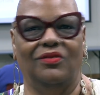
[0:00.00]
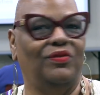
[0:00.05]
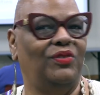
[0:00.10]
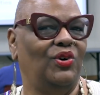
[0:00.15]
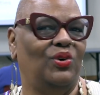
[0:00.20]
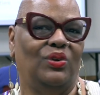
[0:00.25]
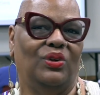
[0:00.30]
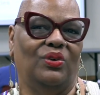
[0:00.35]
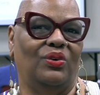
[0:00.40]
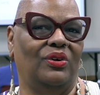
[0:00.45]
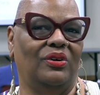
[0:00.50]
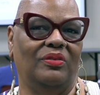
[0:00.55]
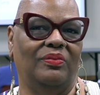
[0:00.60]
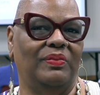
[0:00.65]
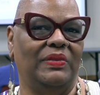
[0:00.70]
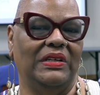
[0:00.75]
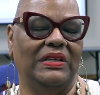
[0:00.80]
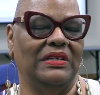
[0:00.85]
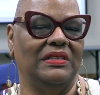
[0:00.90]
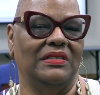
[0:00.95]
folklore
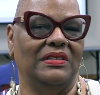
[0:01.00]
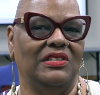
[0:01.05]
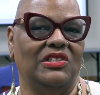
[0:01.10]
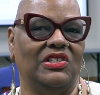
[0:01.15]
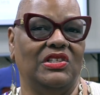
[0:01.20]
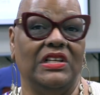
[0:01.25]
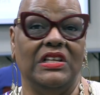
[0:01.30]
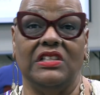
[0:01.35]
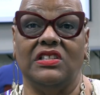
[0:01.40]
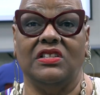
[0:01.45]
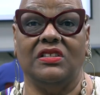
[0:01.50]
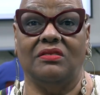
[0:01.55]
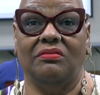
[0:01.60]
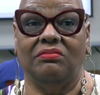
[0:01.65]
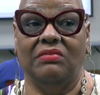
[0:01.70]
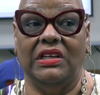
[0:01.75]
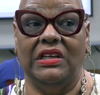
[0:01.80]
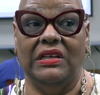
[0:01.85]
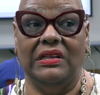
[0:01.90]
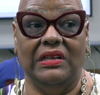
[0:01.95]
because it's it's
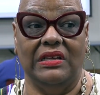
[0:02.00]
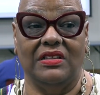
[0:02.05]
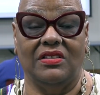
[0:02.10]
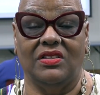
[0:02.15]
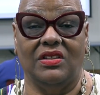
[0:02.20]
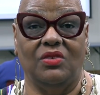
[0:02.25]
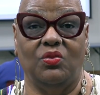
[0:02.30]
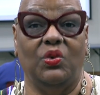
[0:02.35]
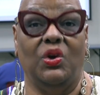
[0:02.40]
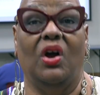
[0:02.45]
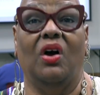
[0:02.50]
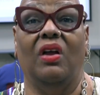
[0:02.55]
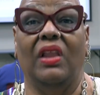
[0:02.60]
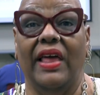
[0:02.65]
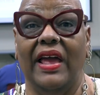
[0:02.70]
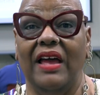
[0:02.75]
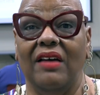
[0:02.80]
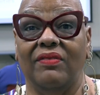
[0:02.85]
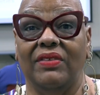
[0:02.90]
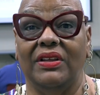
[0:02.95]
in us and we all
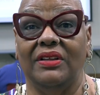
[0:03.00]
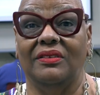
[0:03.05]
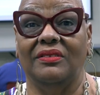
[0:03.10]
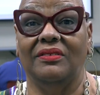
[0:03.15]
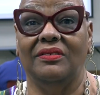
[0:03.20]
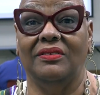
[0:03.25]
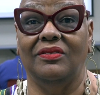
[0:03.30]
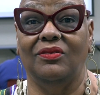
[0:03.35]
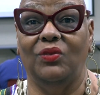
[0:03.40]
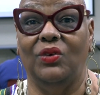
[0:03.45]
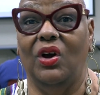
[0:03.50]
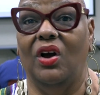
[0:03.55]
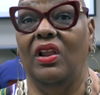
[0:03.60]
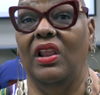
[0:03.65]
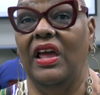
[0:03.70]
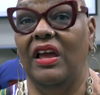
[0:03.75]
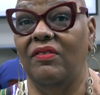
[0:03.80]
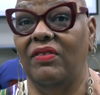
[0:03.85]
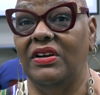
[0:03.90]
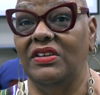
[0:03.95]
have it. We all
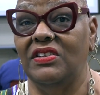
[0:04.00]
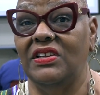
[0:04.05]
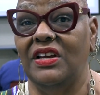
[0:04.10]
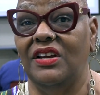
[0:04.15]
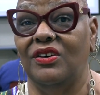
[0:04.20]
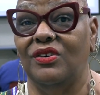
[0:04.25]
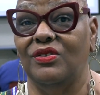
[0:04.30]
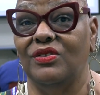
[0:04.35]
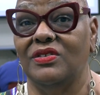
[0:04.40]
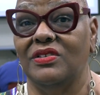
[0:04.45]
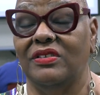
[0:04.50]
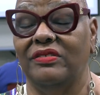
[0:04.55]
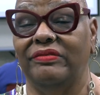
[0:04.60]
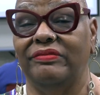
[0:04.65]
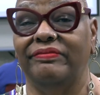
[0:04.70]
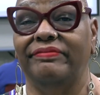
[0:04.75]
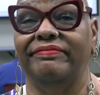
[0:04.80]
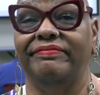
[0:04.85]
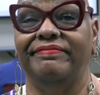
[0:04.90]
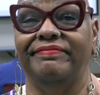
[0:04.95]
have our tales.
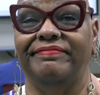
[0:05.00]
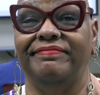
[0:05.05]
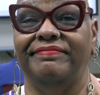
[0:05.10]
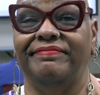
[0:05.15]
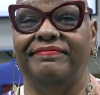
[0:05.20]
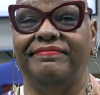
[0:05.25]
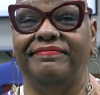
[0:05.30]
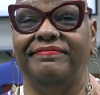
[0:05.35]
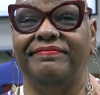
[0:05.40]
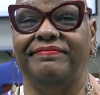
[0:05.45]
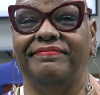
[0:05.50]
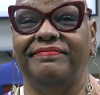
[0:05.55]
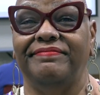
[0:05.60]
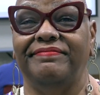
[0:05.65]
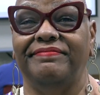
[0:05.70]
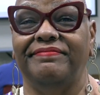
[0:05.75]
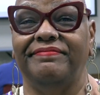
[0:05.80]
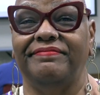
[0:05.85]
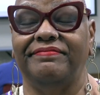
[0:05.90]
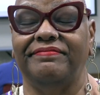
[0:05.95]
Do you
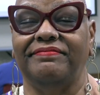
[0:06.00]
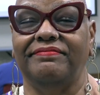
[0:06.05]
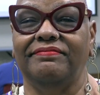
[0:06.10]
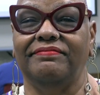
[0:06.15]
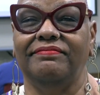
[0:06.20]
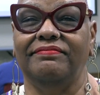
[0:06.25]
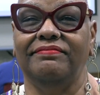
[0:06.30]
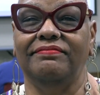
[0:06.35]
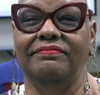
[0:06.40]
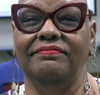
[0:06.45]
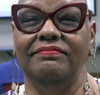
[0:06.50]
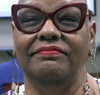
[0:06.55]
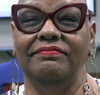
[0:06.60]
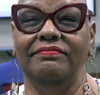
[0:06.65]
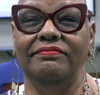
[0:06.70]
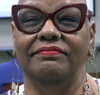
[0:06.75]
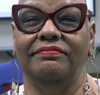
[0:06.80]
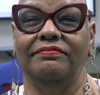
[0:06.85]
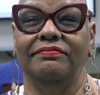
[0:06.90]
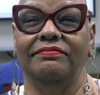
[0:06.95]
think the the folklore
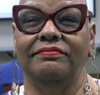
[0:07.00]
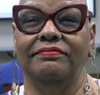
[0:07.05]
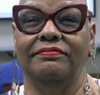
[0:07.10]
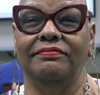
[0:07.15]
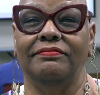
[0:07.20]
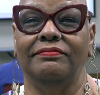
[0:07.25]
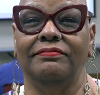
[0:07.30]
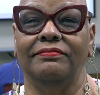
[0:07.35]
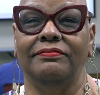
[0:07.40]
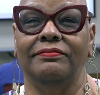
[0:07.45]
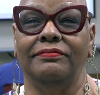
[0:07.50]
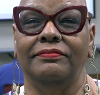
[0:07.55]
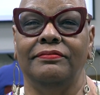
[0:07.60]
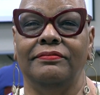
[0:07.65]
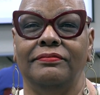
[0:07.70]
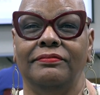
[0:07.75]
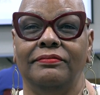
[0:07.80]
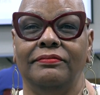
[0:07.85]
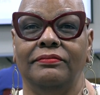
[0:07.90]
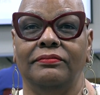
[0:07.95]
tales are an
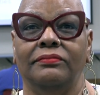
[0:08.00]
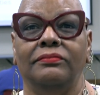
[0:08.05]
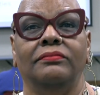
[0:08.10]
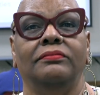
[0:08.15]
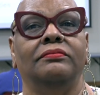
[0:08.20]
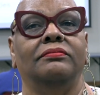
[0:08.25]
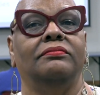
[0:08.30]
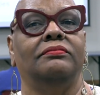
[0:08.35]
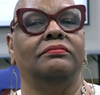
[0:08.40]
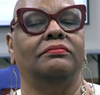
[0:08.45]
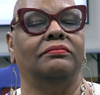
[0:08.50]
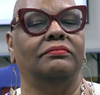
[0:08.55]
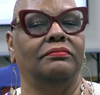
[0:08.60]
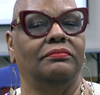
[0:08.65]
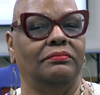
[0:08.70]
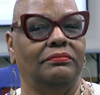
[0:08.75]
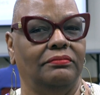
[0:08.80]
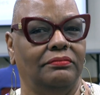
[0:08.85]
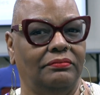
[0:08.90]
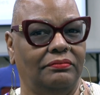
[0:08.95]
important part of
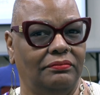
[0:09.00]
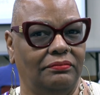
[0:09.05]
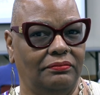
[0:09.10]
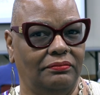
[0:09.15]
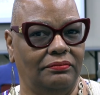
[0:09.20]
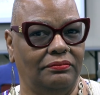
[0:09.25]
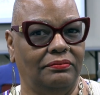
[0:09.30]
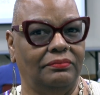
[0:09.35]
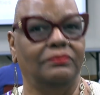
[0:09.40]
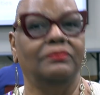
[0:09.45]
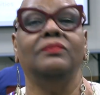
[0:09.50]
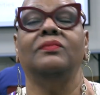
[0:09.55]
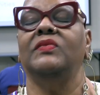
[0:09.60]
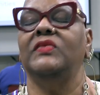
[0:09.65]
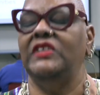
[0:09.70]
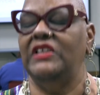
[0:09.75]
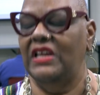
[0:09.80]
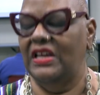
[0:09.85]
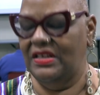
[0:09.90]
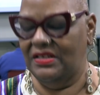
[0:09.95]
understanding our history?
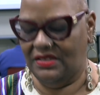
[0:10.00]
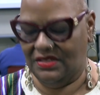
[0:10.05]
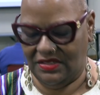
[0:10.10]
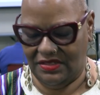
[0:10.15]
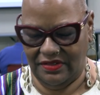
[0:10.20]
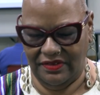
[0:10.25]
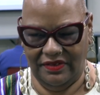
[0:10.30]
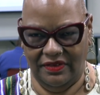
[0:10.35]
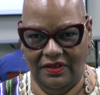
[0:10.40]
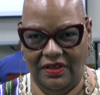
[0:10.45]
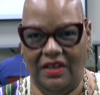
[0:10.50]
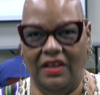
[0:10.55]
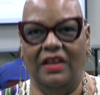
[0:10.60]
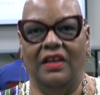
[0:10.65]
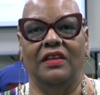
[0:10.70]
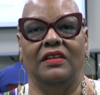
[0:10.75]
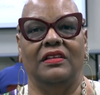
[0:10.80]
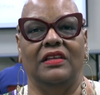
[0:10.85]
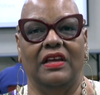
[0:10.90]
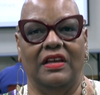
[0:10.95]
Yes,
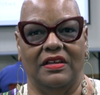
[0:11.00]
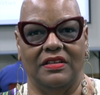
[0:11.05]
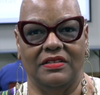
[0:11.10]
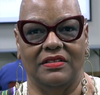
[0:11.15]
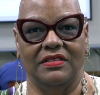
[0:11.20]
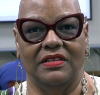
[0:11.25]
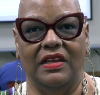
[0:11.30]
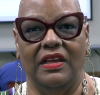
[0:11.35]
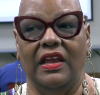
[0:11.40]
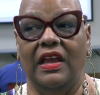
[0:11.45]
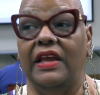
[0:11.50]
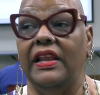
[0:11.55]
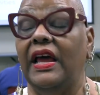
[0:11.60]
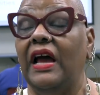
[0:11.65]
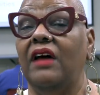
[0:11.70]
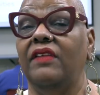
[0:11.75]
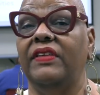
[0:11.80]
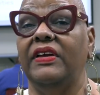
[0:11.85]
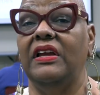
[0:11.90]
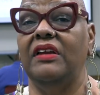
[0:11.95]
yes, and
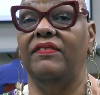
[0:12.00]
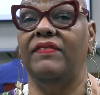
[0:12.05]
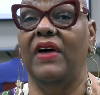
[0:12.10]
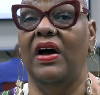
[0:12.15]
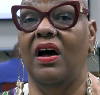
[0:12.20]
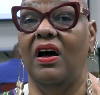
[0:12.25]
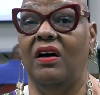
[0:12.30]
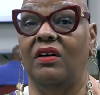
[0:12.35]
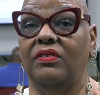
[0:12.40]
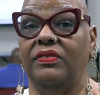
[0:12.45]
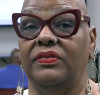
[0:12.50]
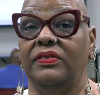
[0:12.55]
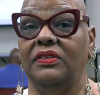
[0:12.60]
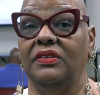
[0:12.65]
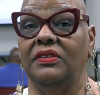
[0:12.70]
how they evolve,